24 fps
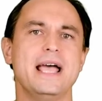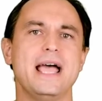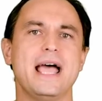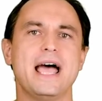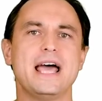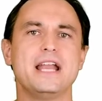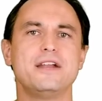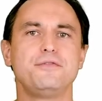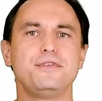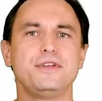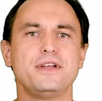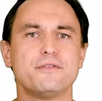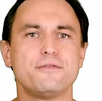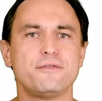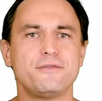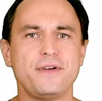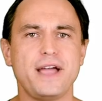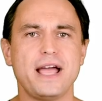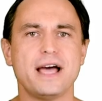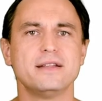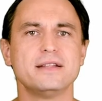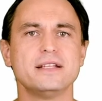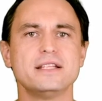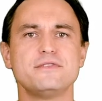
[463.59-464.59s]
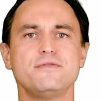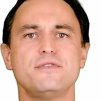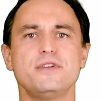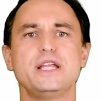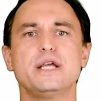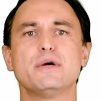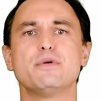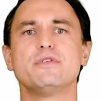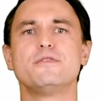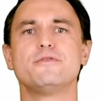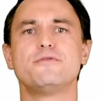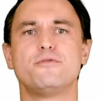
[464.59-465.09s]
And if you have found this
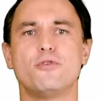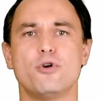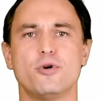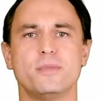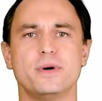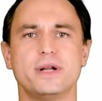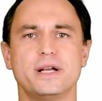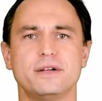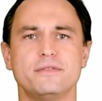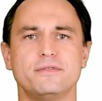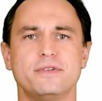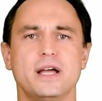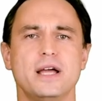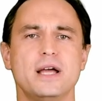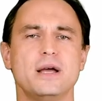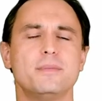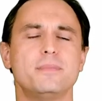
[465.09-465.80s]
video informative,